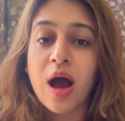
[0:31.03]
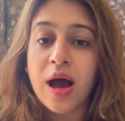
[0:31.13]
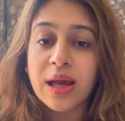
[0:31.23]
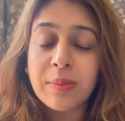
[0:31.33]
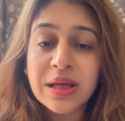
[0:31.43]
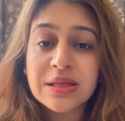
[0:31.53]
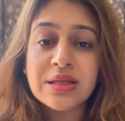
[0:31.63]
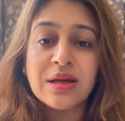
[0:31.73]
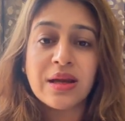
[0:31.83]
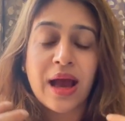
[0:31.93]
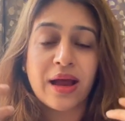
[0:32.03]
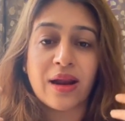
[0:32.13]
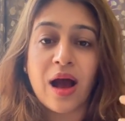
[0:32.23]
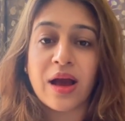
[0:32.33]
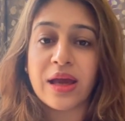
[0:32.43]
I am Indian,
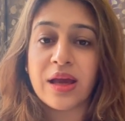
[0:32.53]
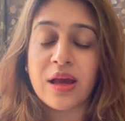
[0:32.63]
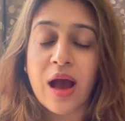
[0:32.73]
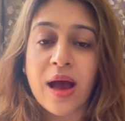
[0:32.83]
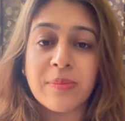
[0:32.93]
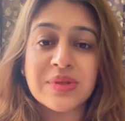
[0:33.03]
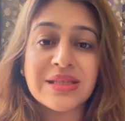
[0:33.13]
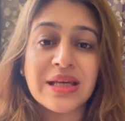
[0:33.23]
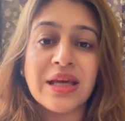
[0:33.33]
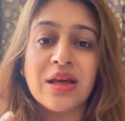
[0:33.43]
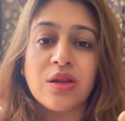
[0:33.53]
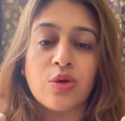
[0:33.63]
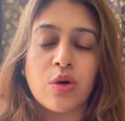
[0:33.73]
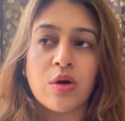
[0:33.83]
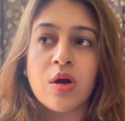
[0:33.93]
and I am seeing
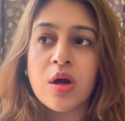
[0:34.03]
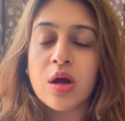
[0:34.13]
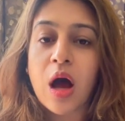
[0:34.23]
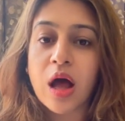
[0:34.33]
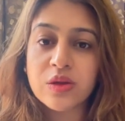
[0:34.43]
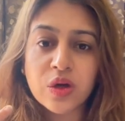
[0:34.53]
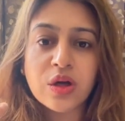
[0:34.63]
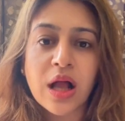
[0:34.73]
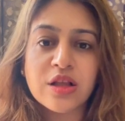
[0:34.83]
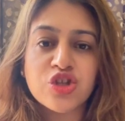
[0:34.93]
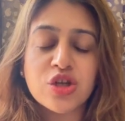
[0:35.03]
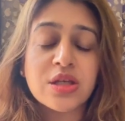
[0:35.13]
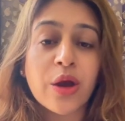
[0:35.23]
the other cultures.